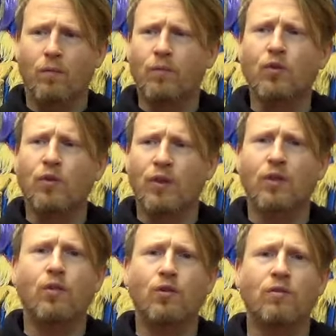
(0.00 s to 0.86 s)
during the
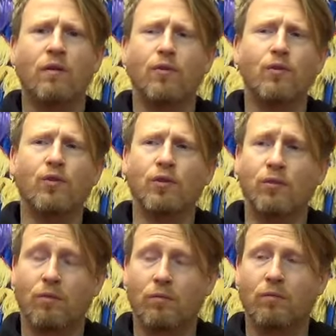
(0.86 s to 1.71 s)
Cultural
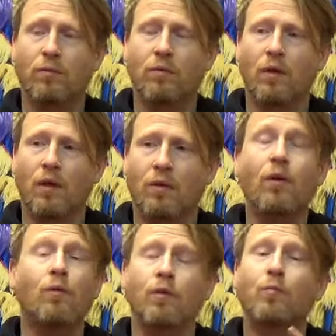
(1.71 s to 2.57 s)
Revolution
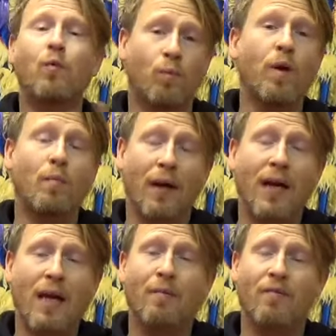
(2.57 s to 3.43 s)
no, it was burnt by
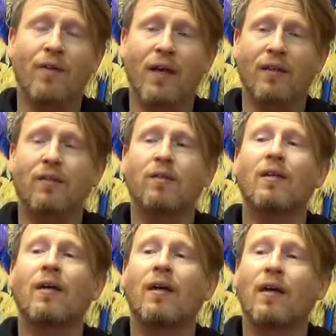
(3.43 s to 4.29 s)
him, in fact.
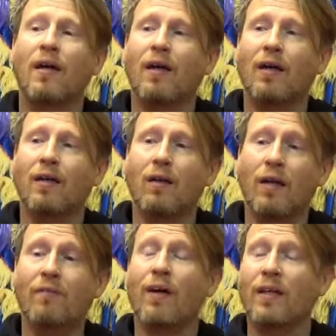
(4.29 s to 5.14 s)

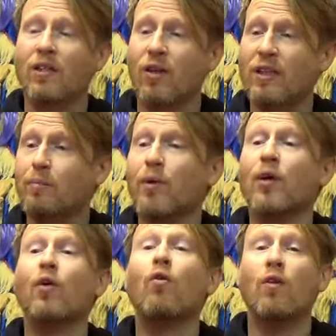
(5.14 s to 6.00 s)
He tried to
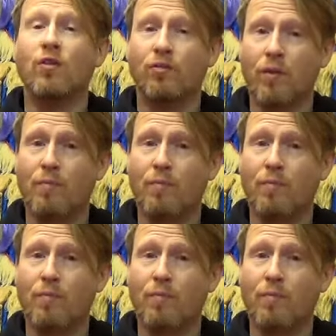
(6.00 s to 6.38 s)
burn all the